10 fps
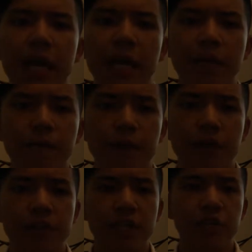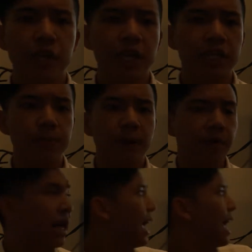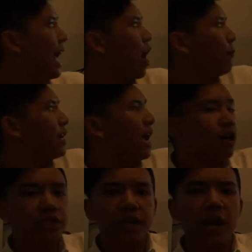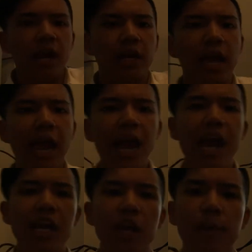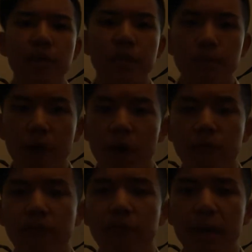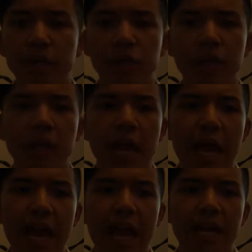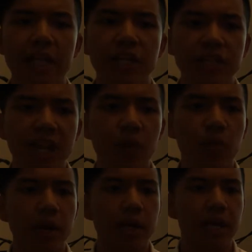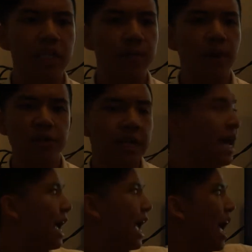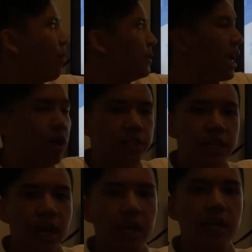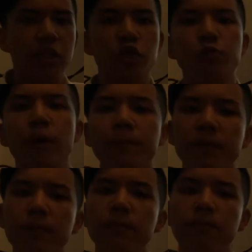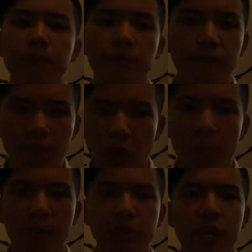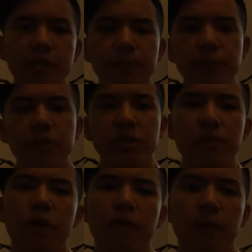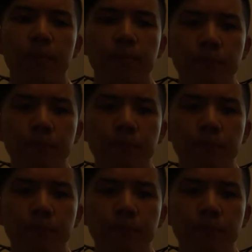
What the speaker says: The first section is about LP-LTA inhibiting biofilm formation, and the second one is about LP-LTA disrupting perform multi-species biofilm.